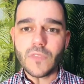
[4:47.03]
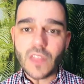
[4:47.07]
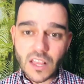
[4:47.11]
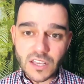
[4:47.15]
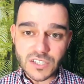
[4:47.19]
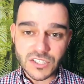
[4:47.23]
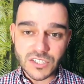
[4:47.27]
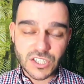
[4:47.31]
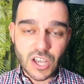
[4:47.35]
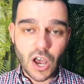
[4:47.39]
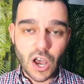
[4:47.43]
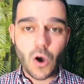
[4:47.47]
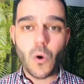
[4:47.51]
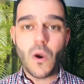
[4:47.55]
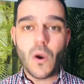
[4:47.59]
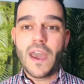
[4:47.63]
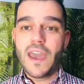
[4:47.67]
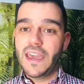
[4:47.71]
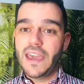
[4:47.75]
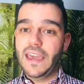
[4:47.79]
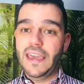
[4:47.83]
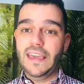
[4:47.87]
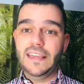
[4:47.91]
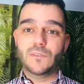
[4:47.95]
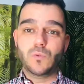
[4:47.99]
So
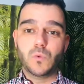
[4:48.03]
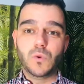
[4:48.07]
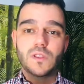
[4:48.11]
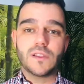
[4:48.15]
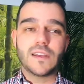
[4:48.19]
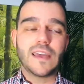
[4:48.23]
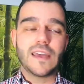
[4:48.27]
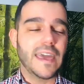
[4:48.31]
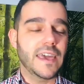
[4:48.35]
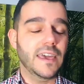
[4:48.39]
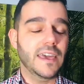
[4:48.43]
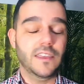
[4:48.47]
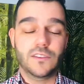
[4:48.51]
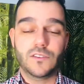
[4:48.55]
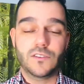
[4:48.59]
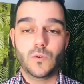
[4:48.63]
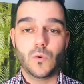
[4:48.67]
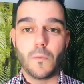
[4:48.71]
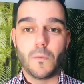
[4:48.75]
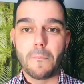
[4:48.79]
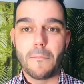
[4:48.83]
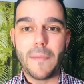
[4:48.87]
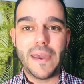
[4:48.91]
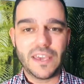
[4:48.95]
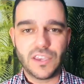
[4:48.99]
it will
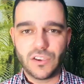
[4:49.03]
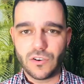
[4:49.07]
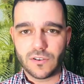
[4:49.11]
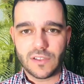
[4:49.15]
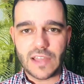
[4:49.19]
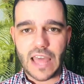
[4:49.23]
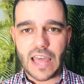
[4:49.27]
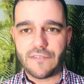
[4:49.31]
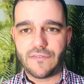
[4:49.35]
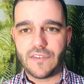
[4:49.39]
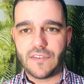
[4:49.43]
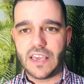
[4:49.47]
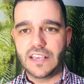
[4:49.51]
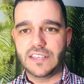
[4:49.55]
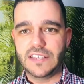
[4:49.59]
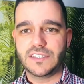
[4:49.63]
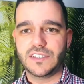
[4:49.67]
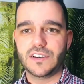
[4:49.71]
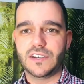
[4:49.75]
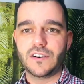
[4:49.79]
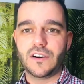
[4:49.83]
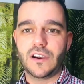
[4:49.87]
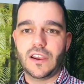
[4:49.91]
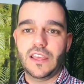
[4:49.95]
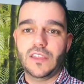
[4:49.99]
make your life
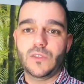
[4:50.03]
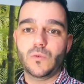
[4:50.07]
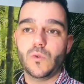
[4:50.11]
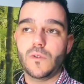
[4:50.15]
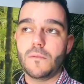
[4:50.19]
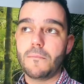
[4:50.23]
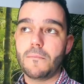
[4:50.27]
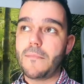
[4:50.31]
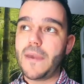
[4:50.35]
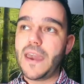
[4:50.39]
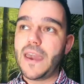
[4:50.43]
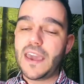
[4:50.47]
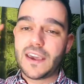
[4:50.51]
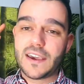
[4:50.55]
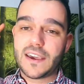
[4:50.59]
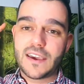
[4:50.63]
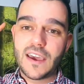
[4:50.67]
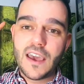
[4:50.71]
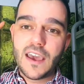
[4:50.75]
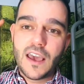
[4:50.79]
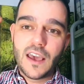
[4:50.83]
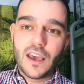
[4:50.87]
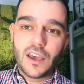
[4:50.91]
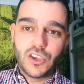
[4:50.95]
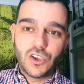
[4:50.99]
easier, it will make
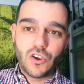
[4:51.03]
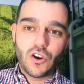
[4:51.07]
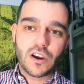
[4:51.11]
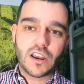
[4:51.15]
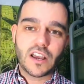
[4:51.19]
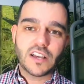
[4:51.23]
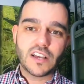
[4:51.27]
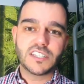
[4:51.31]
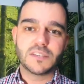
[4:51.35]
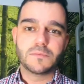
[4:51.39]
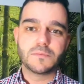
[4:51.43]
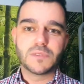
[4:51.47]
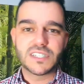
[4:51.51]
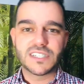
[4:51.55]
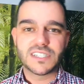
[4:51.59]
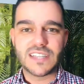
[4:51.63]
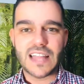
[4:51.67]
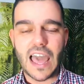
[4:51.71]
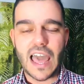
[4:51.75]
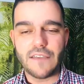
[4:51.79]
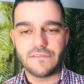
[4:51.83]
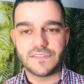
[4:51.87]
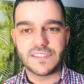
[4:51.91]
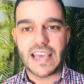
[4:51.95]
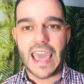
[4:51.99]
your customers'
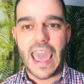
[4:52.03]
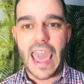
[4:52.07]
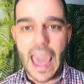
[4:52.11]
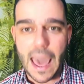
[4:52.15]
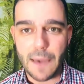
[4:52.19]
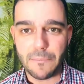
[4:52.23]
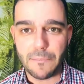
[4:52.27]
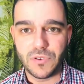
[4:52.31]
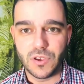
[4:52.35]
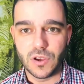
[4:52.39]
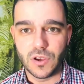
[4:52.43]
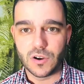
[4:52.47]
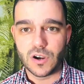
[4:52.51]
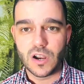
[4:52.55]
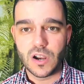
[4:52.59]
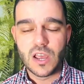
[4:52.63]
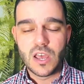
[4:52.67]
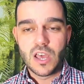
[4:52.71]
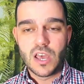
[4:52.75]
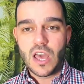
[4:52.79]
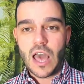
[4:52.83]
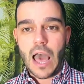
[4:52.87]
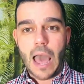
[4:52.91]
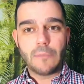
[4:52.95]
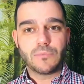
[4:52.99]
lives happier.
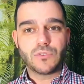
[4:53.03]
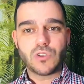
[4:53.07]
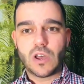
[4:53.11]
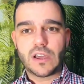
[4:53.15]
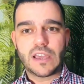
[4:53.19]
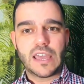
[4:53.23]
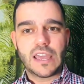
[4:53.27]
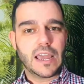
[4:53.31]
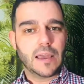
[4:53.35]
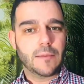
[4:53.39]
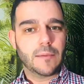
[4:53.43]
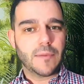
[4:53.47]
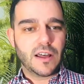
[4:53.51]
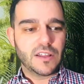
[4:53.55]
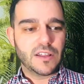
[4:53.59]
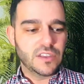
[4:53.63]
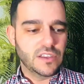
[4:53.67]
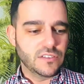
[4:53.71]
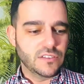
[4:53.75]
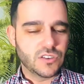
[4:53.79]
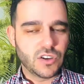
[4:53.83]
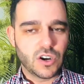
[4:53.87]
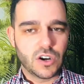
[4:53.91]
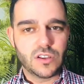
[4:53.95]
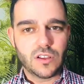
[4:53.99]
I'm talking about
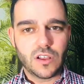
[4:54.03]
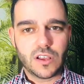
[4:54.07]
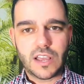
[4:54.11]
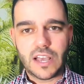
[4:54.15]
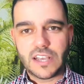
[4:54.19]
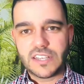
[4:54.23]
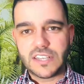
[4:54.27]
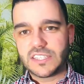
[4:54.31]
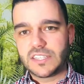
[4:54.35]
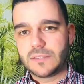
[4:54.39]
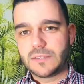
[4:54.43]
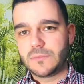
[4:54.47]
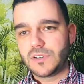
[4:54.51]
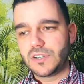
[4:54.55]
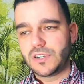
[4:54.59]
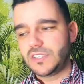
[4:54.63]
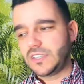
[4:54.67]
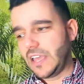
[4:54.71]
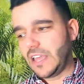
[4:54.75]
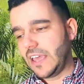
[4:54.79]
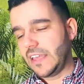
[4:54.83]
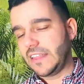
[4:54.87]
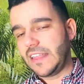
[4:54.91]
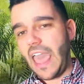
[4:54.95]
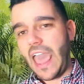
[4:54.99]
internal customers
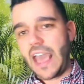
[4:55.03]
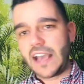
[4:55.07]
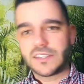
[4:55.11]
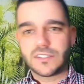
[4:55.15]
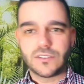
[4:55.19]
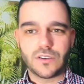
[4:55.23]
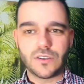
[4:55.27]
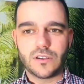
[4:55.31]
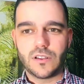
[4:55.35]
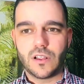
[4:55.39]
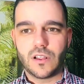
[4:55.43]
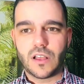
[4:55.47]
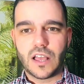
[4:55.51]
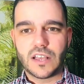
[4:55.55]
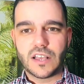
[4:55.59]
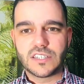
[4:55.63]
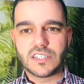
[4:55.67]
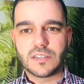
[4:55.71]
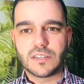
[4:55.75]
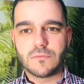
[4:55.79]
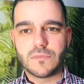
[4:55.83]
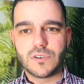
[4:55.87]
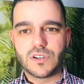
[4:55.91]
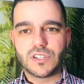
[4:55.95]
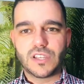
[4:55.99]
and external
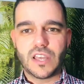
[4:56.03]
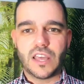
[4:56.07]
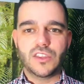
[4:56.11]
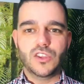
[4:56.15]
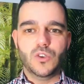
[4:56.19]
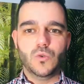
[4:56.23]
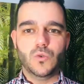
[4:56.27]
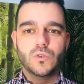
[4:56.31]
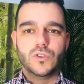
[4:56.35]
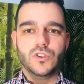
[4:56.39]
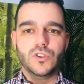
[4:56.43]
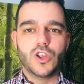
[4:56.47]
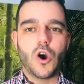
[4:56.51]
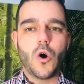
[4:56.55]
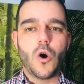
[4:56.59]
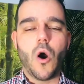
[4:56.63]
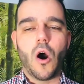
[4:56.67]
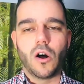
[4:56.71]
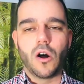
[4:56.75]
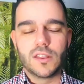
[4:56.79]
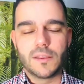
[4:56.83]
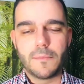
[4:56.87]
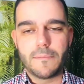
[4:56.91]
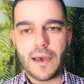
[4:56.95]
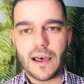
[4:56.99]
customers, and you will know
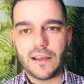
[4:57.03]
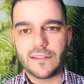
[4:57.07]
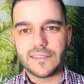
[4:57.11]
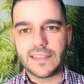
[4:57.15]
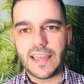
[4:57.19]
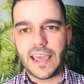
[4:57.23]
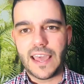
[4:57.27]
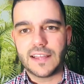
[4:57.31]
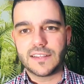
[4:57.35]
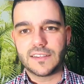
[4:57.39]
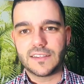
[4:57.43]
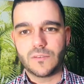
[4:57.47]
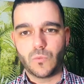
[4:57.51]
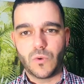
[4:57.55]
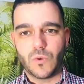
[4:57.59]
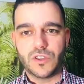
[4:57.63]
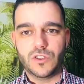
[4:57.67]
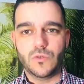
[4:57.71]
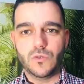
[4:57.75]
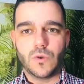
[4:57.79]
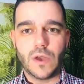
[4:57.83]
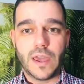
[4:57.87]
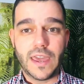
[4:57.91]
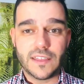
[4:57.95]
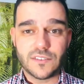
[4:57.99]
all about that when
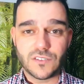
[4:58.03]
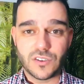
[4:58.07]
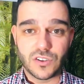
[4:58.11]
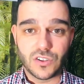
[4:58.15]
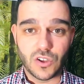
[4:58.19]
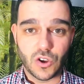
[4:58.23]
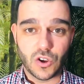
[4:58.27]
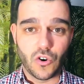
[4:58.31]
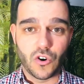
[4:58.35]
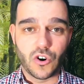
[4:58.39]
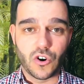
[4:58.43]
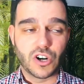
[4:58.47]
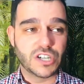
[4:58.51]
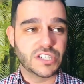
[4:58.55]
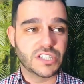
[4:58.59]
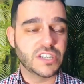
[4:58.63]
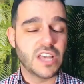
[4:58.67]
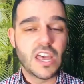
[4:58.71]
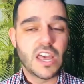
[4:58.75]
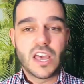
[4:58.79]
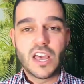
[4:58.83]
you enter the course.